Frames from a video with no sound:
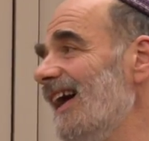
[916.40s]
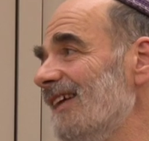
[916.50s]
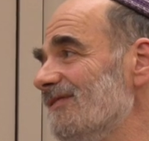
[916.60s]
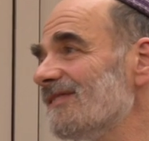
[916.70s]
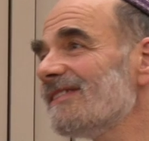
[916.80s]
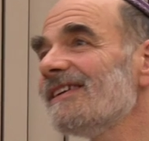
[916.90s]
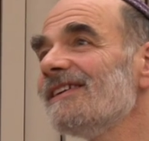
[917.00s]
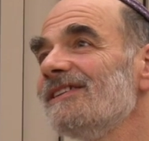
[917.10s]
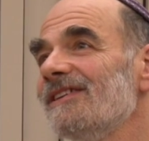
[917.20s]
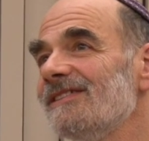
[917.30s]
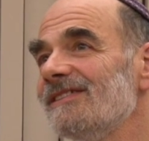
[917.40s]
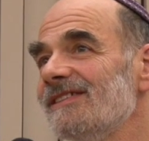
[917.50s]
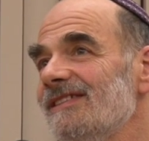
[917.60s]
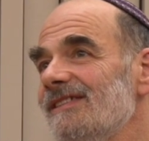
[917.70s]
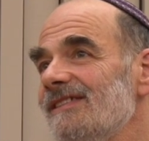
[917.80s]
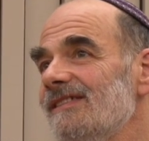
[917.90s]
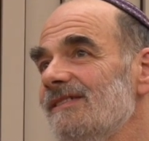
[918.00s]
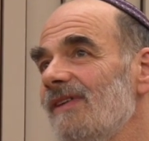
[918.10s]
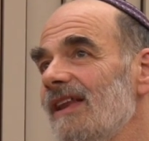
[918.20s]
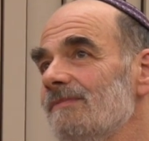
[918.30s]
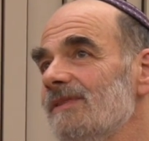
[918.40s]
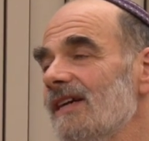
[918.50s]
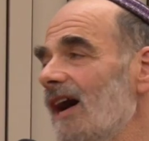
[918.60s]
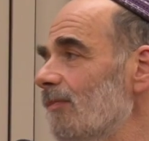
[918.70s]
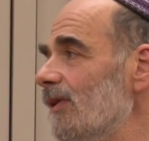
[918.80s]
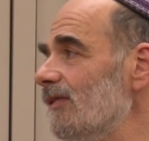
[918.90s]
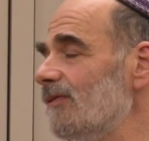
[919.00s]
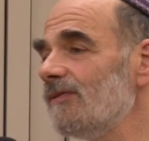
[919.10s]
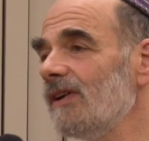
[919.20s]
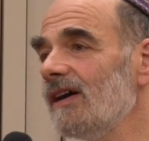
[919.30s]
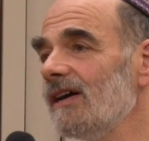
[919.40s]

I've developed a couple of